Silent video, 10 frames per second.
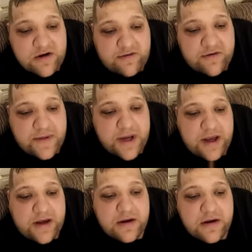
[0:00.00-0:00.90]
for
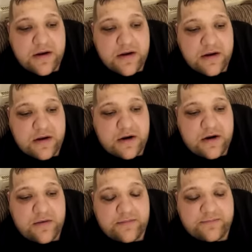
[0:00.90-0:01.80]
me, you
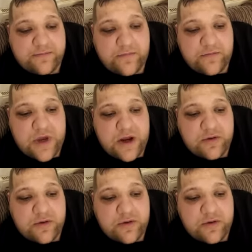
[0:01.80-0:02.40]
know, it